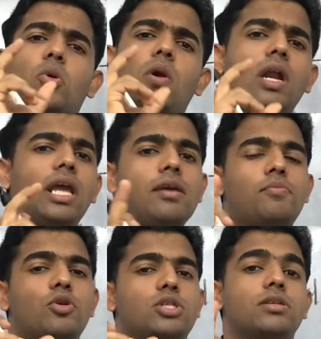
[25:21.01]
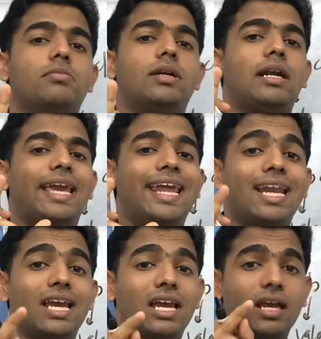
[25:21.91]
only possible
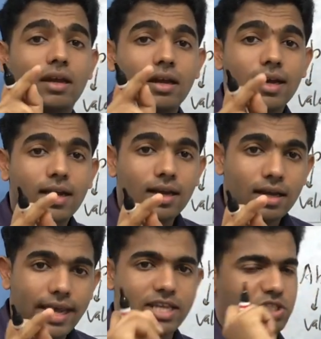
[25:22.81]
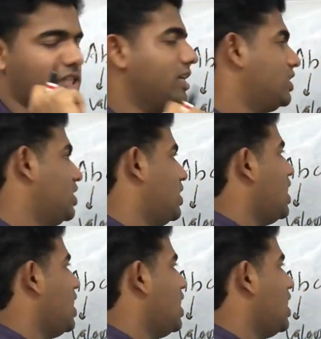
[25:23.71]
in extension.